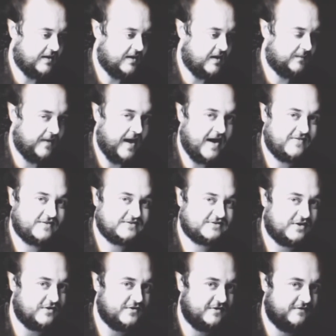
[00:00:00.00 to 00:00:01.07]
behind the
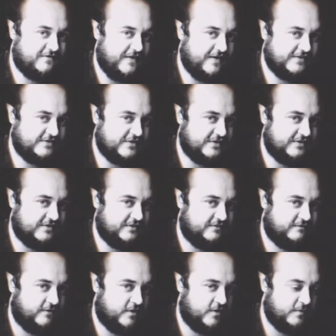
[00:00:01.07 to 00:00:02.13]
song feature
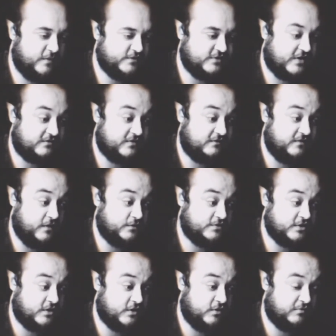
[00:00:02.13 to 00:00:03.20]
for Music of the
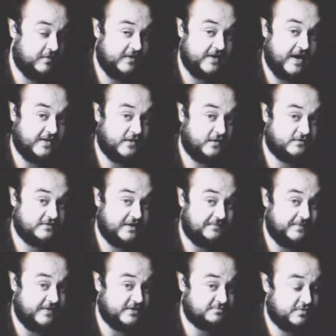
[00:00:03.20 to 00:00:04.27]
Future, who've been kind enough to give me
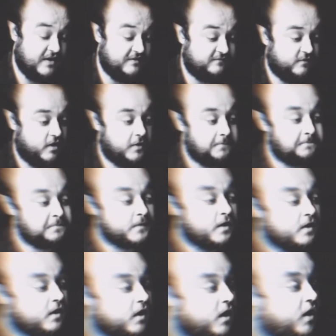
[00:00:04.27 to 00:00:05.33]
this platform.
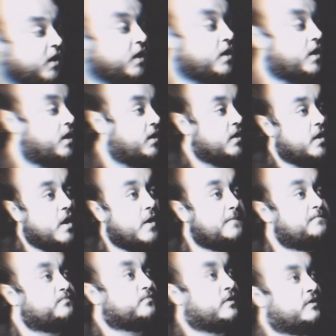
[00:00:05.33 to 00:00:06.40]

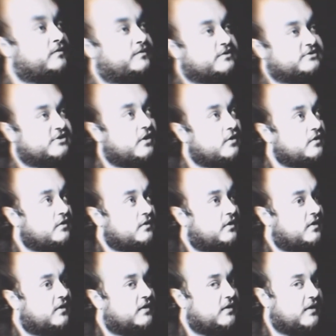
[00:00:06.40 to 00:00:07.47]
The song
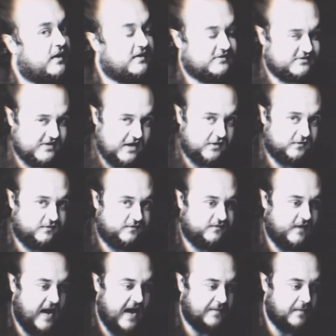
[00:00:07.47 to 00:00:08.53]
itself,
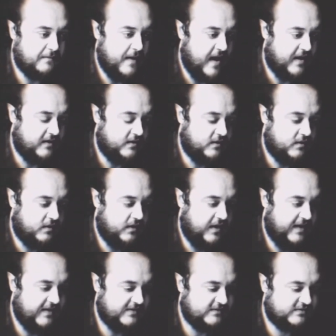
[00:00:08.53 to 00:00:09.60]
I Am a Man,
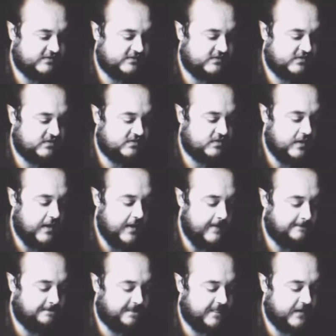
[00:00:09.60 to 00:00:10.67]
is
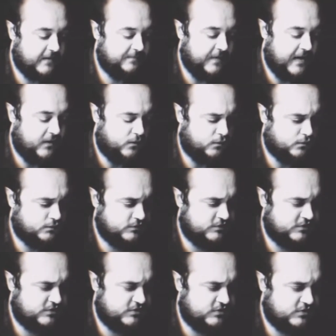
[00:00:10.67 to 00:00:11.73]

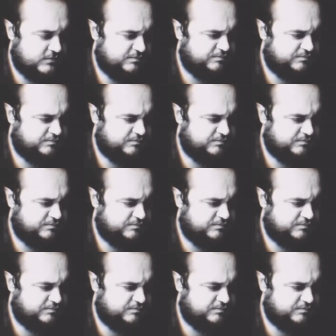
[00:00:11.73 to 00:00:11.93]
about,